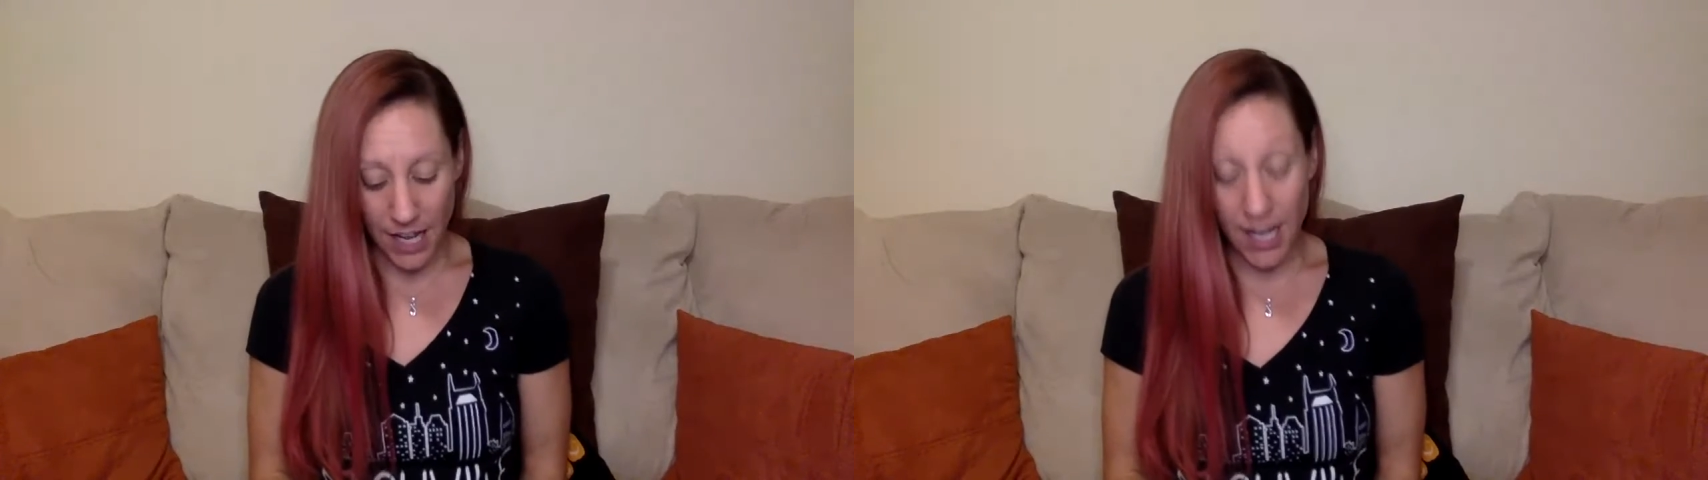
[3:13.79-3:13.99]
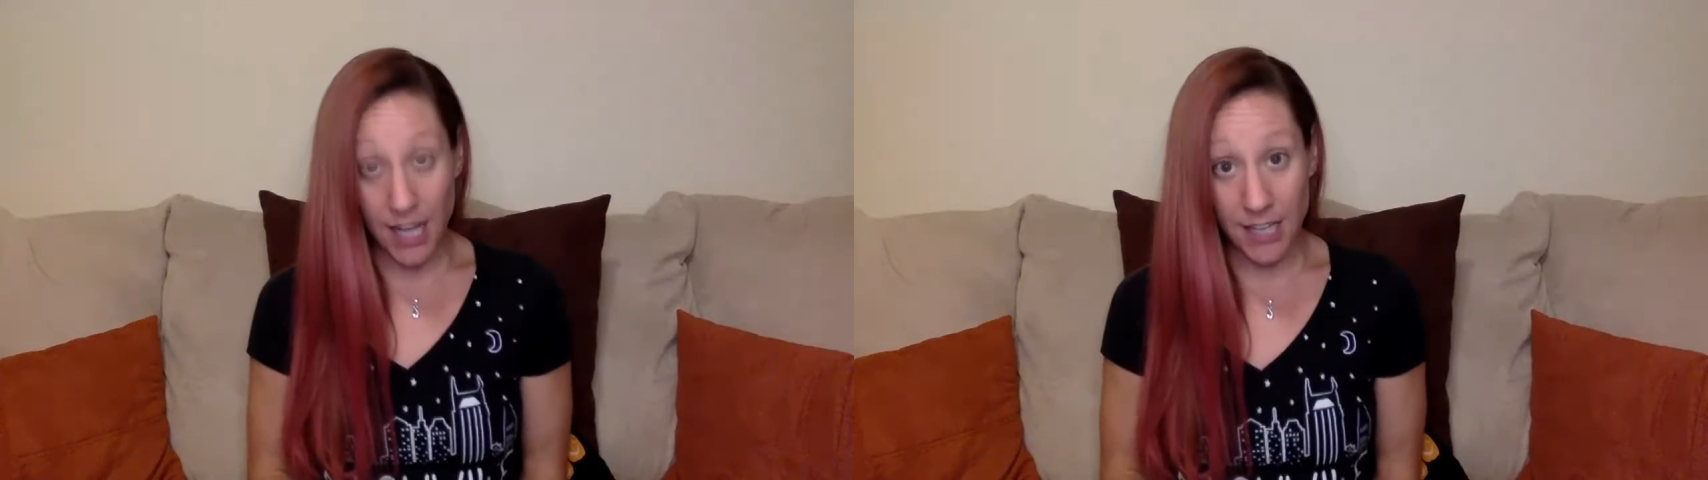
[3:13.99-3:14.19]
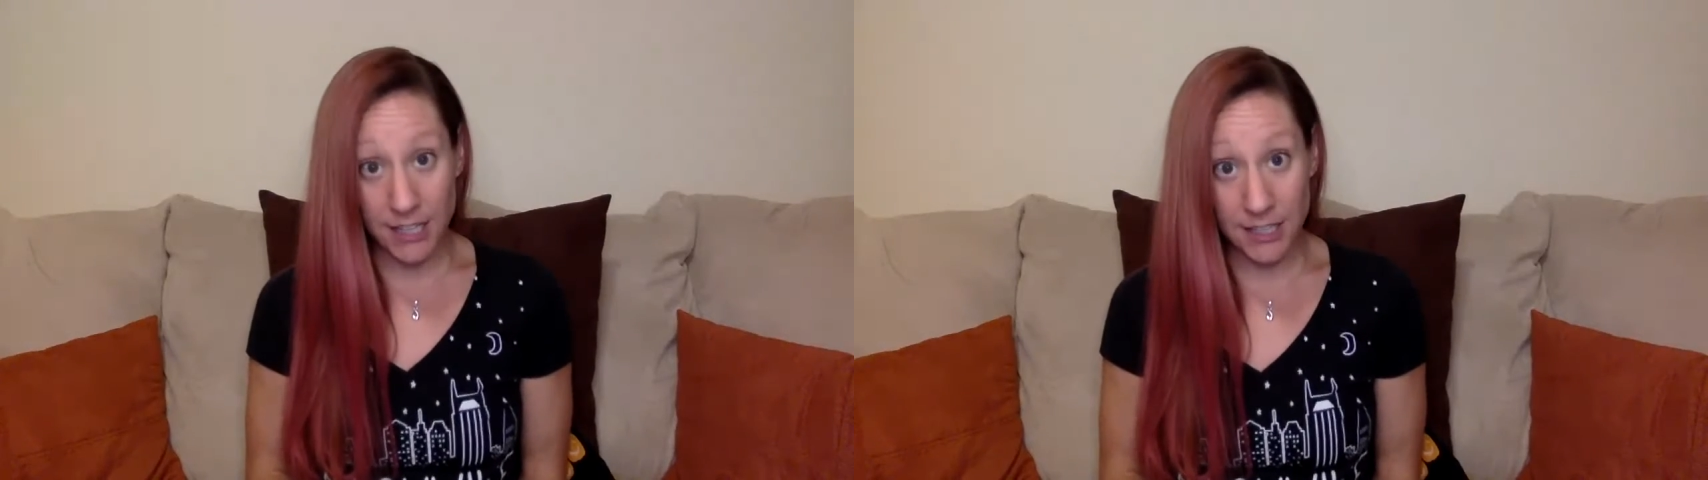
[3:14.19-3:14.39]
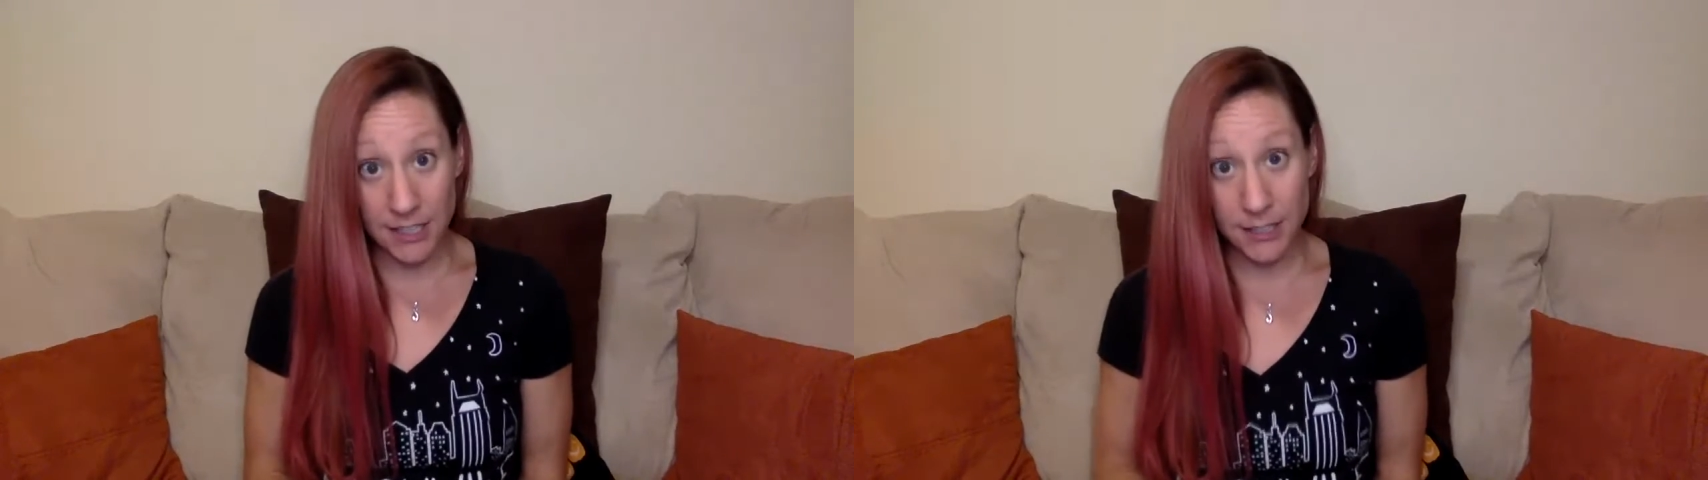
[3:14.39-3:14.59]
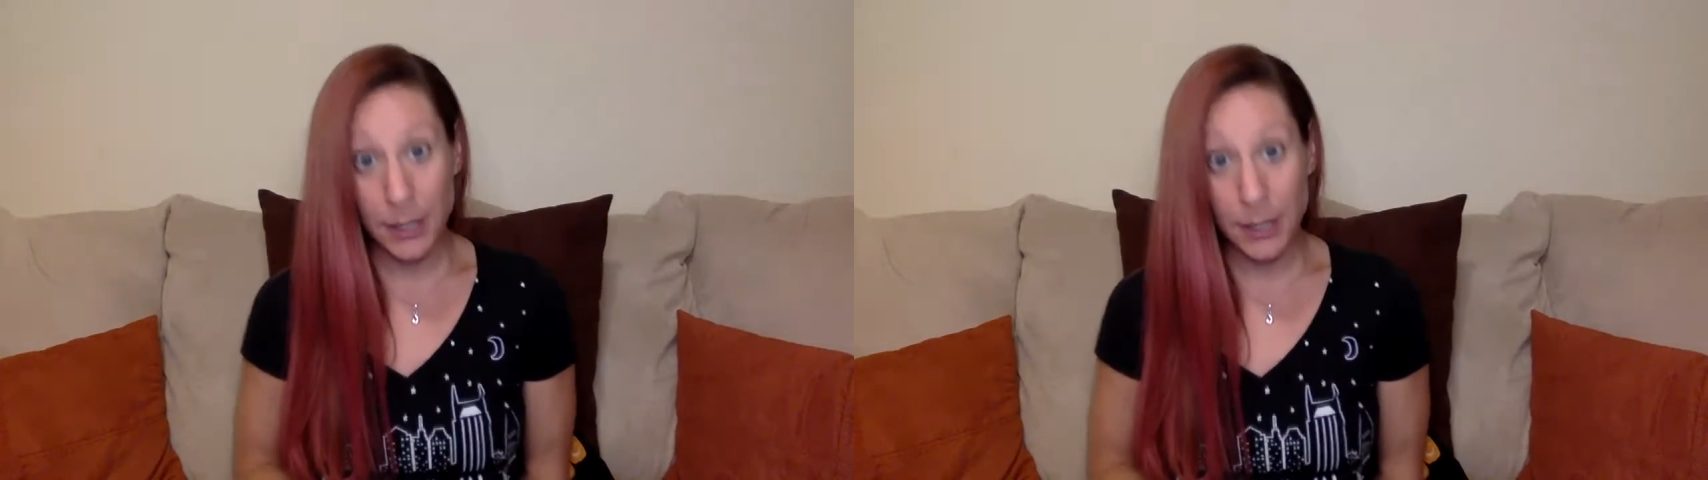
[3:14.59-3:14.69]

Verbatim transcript: hug,